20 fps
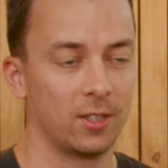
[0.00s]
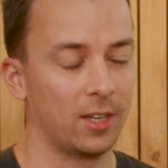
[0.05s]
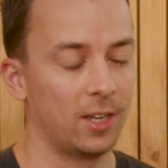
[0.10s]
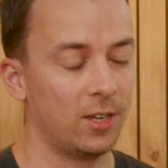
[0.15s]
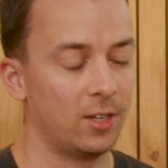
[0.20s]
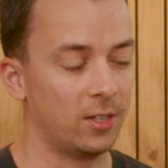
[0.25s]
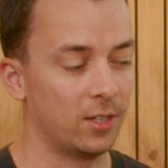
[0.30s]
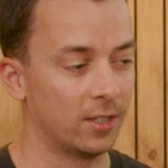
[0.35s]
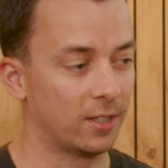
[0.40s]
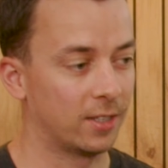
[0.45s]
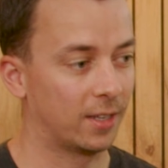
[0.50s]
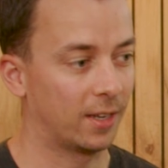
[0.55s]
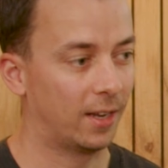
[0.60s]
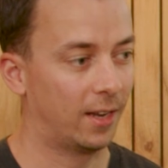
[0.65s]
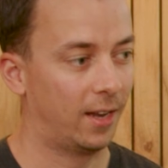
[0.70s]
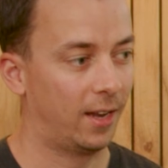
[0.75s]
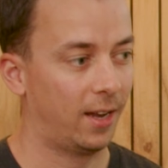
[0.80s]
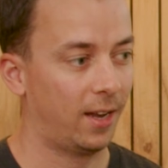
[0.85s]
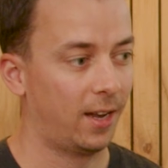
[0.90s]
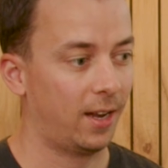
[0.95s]
the easiest.
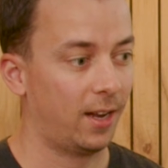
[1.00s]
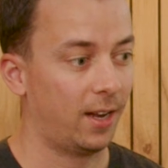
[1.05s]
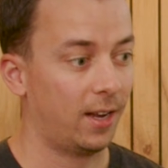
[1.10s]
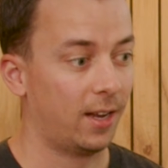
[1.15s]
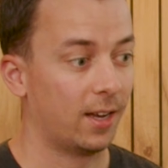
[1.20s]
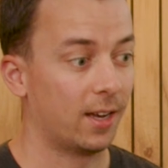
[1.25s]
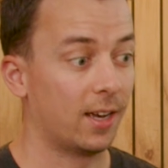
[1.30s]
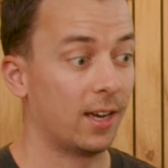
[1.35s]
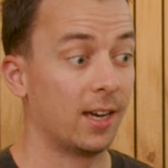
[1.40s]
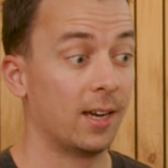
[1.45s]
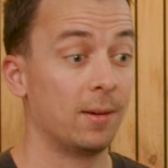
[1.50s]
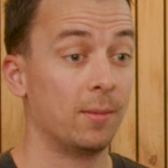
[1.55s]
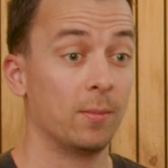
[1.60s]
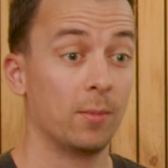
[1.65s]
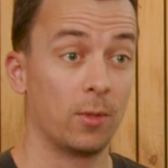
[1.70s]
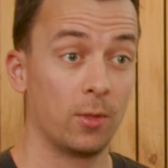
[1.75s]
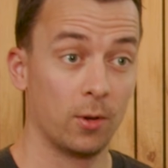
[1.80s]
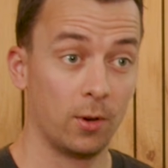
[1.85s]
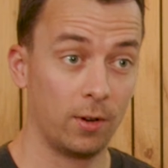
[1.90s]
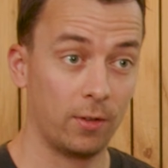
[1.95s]

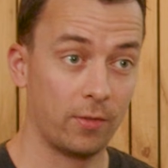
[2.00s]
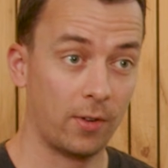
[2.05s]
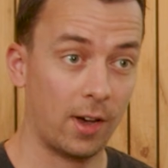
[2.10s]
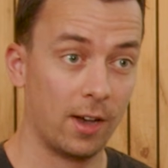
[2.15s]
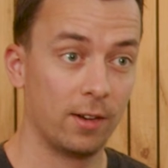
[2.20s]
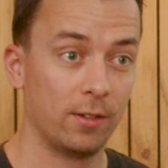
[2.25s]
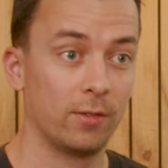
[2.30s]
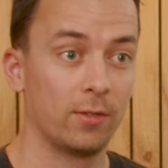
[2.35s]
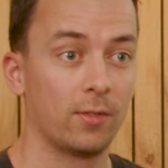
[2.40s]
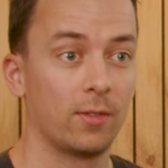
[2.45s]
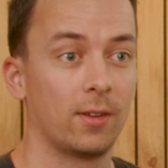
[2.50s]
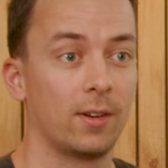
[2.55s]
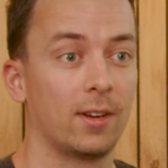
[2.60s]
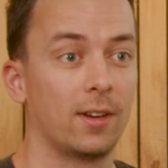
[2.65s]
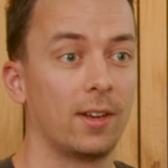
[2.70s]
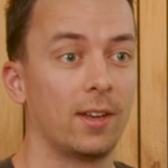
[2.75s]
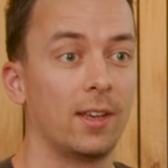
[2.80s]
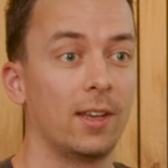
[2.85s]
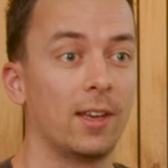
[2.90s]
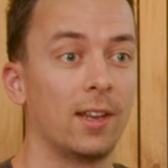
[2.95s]
I'm 35
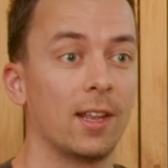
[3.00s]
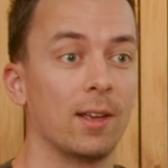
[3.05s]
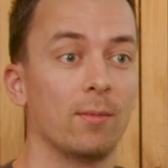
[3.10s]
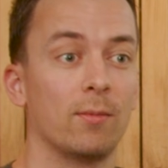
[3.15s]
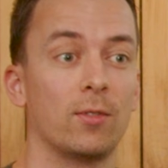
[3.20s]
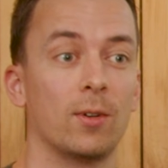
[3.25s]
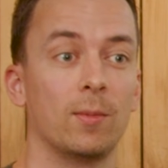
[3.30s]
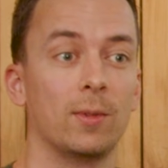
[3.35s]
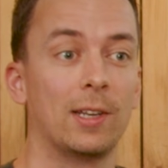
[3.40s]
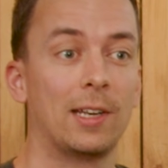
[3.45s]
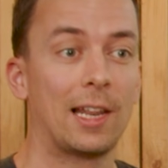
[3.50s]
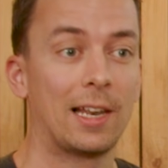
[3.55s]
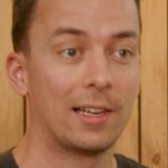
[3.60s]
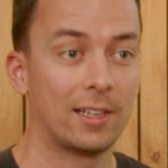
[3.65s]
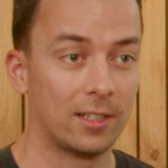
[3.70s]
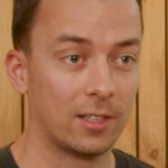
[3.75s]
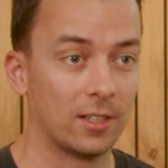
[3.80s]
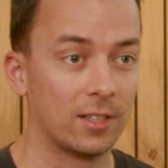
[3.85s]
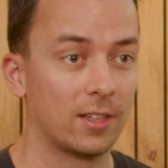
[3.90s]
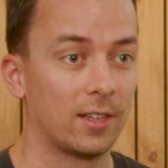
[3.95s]
and I'm from the
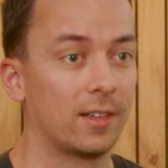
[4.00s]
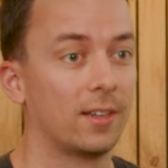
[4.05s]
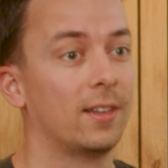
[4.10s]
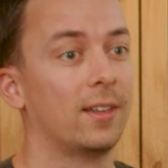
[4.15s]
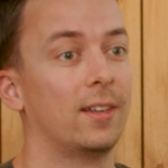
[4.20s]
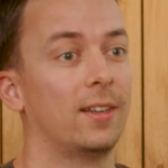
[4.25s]
Netherlands.